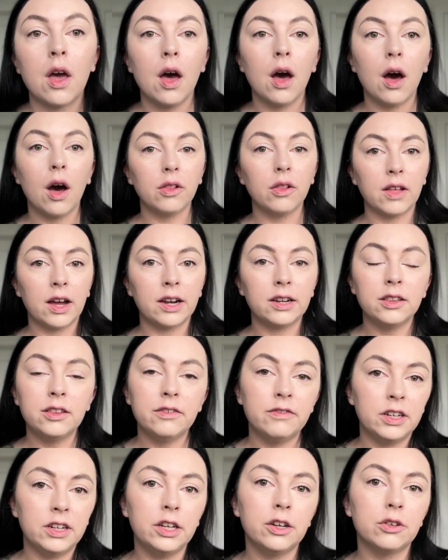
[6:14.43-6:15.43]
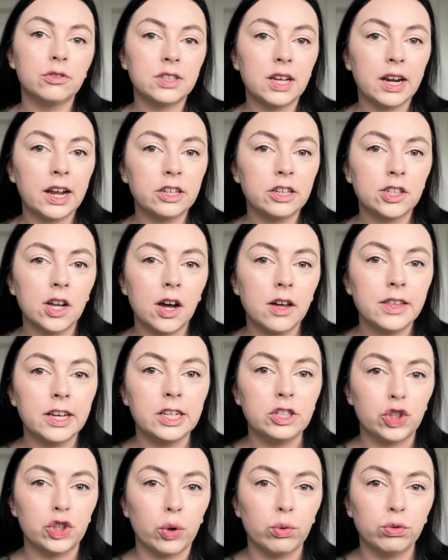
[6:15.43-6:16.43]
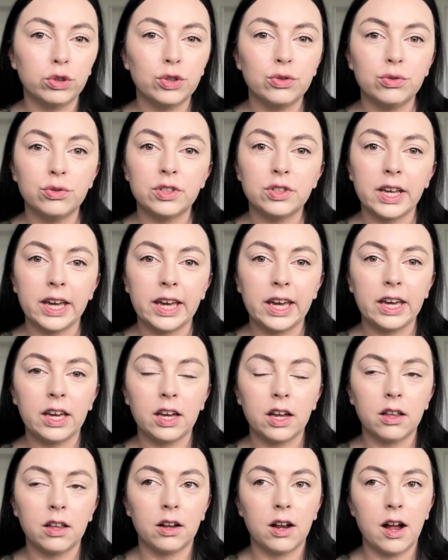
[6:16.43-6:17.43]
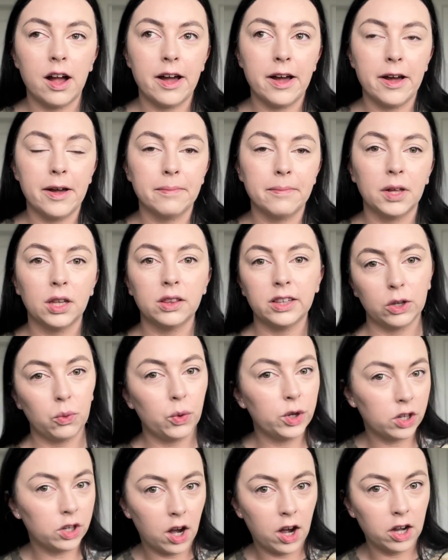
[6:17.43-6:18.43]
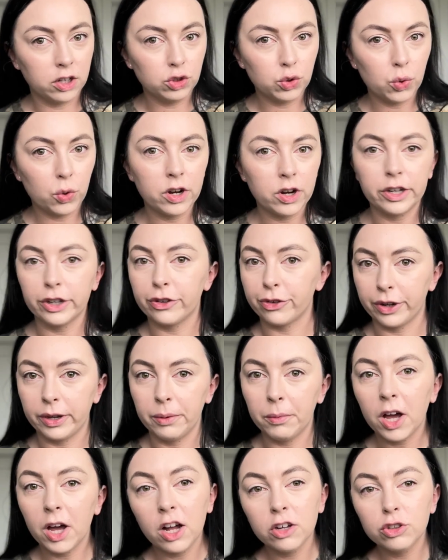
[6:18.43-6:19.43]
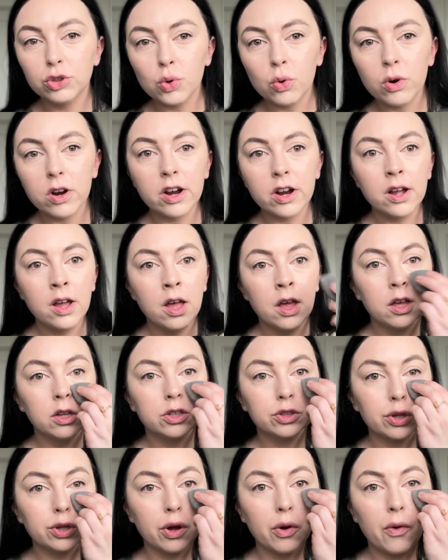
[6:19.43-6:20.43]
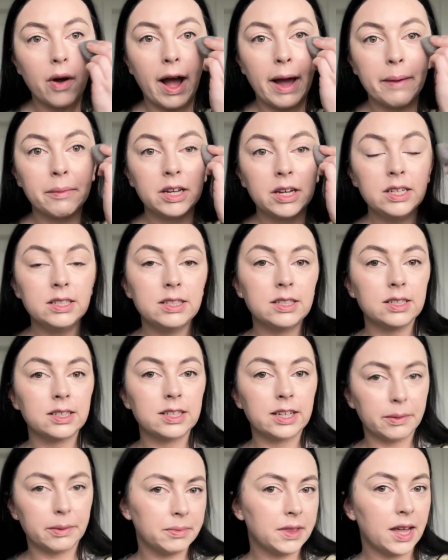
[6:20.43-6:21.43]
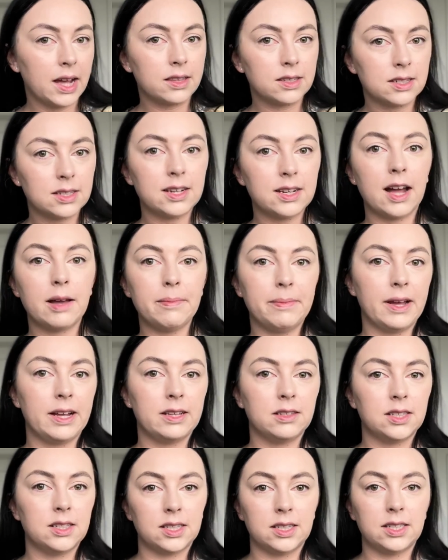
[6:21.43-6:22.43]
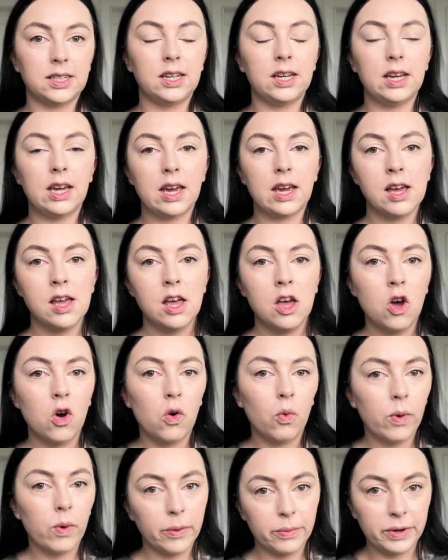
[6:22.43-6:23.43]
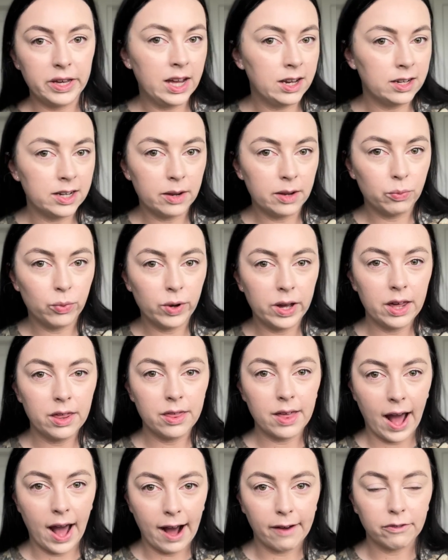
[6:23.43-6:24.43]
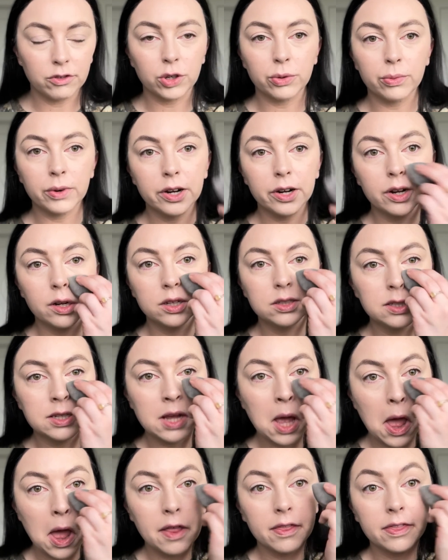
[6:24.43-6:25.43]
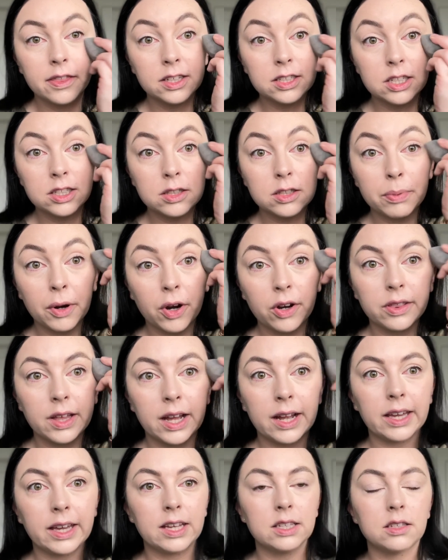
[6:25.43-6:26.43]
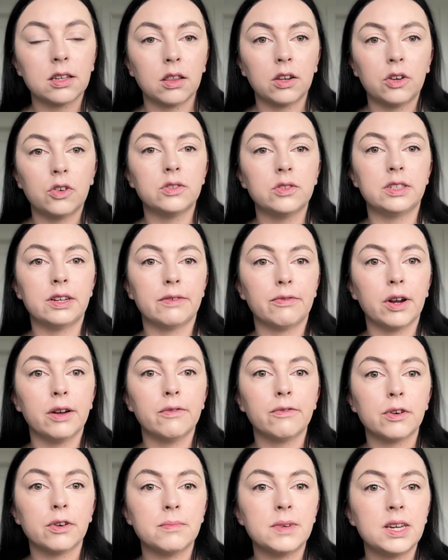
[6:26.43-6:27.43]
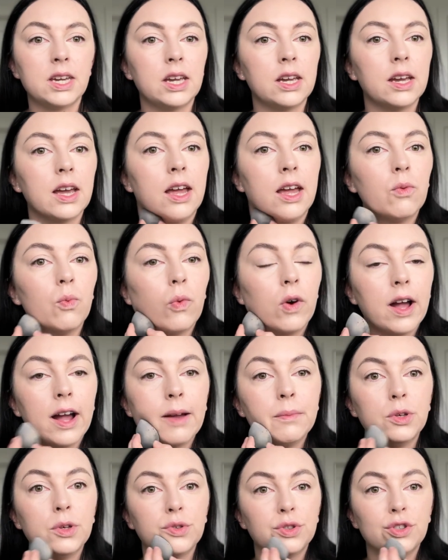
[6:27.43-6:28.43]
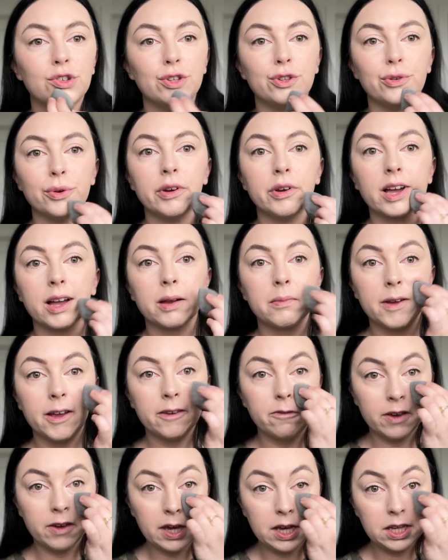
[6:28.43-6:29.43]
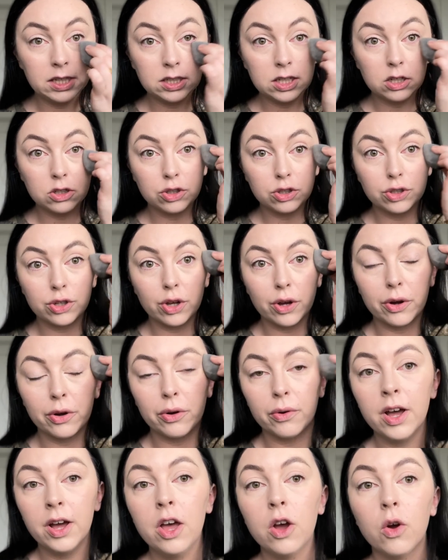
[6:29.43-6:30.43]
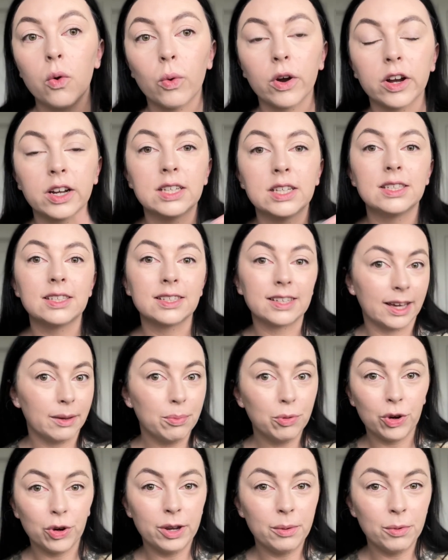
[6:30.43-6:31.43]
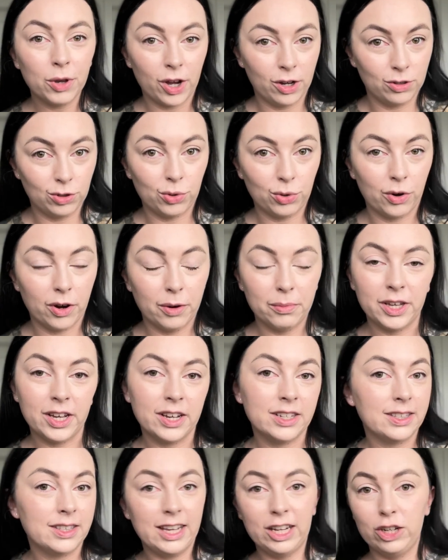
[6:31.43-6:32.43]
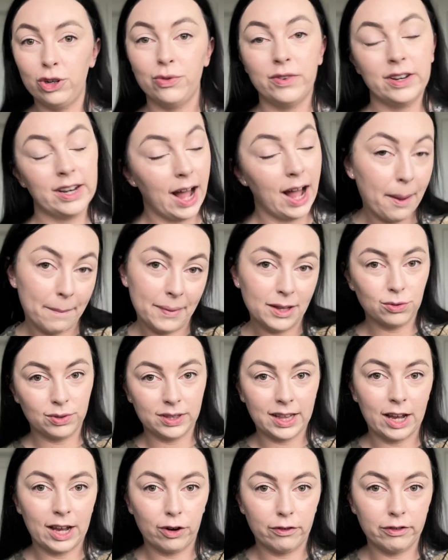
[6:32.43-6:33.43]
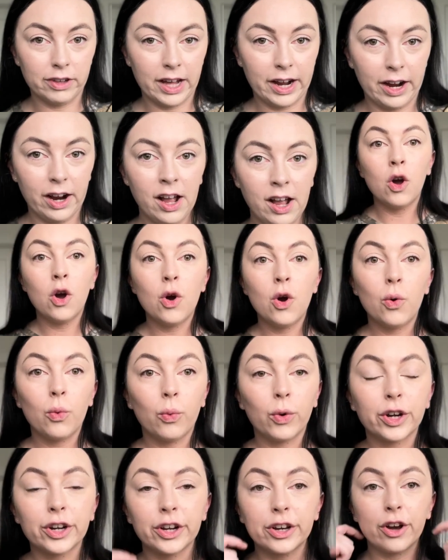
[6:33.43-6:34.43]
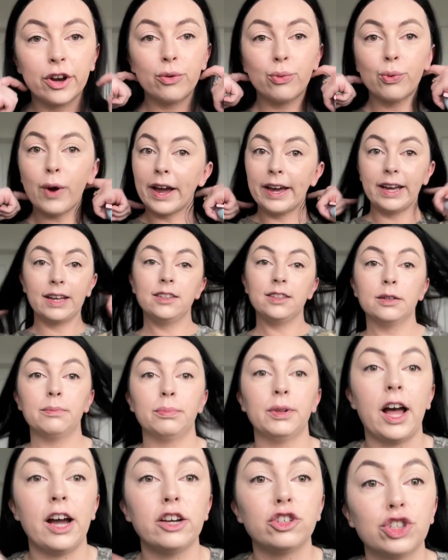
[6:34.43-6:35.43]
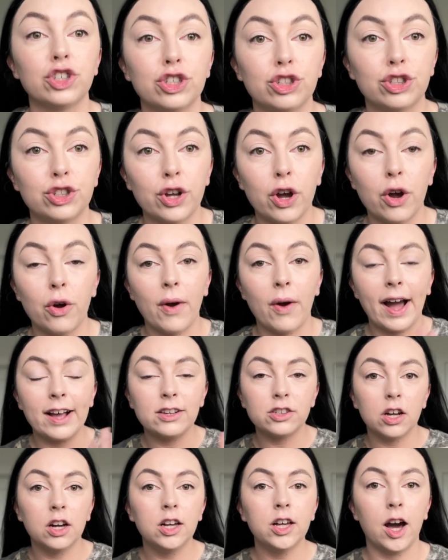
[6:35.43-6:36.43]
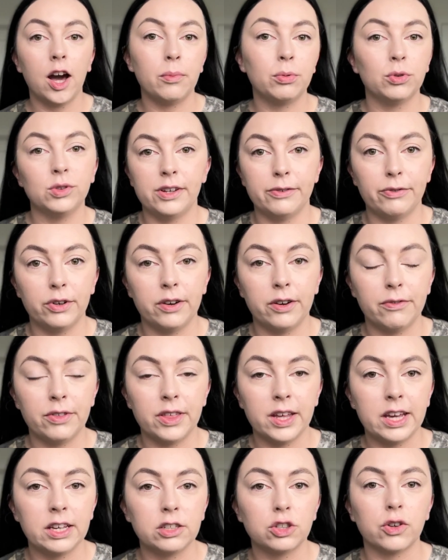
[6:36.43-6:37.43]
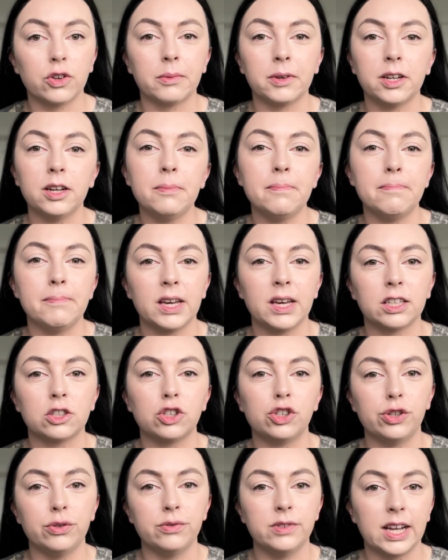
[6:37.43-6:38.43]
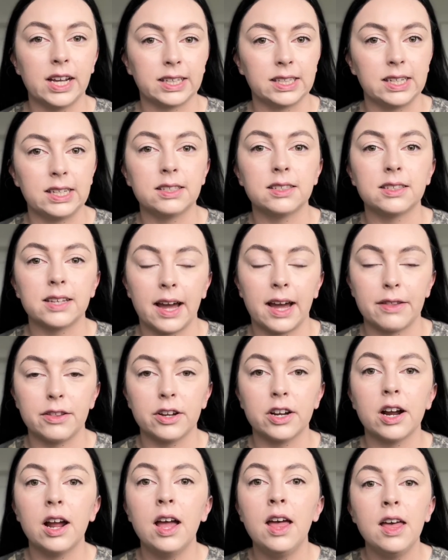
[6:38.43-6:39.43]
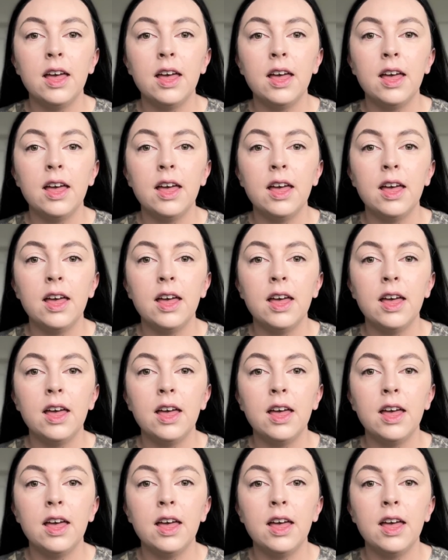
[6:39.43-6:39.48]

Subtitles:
A lot of the videos that I saw, they don't use a liquid contour, a cream contour. So I'm gonna skip that step and see what we end up with afterwards. This is the part that gets a little different for me and what I'm used to doing on my face. So we're gonna skip cream contour because they do not mess with that over there. We're gonna go right into blush. So I saw a couple different of things, so I'm gonna mix two techniques together.